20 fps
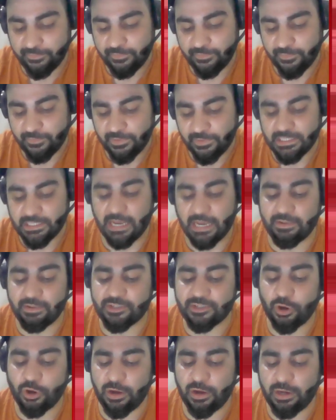So I was
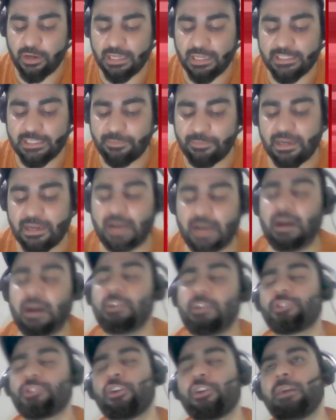talking about nothing, but I was
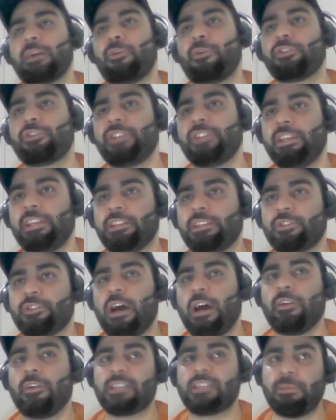talking about change. So I
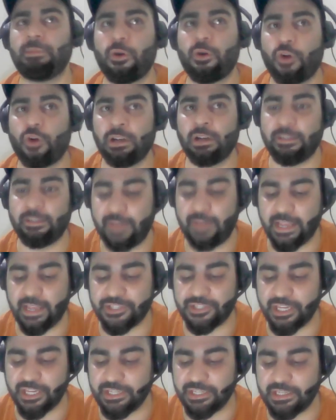was somehow quantifying
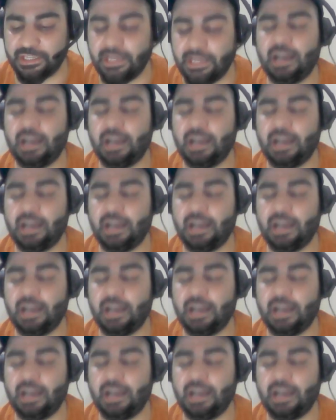change.